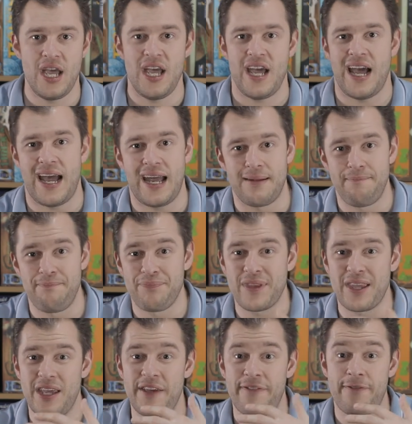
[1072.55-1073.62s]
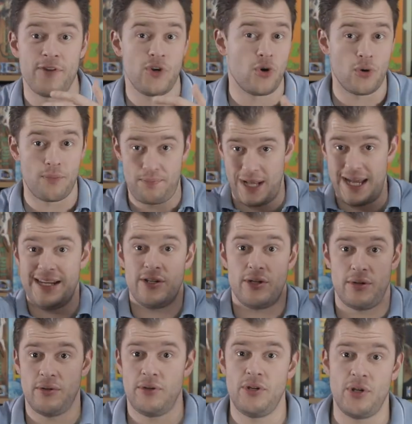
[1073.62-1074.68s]
And if you're playing,
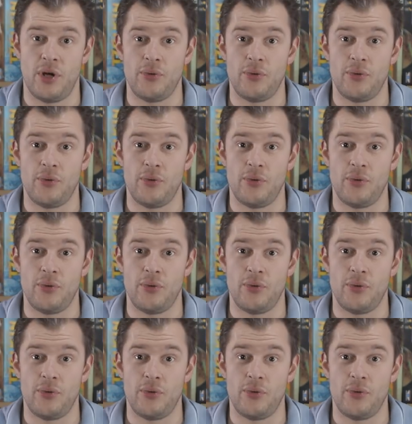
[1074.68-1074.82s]
you know,